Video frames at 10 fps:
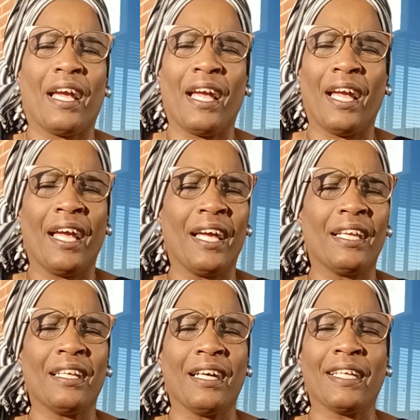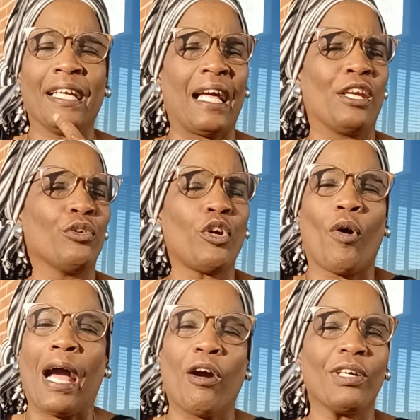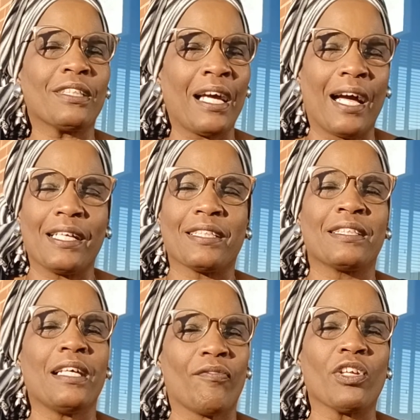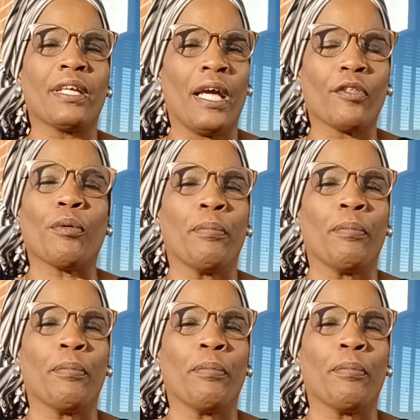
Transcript: And again, I don't know how it ties itself together,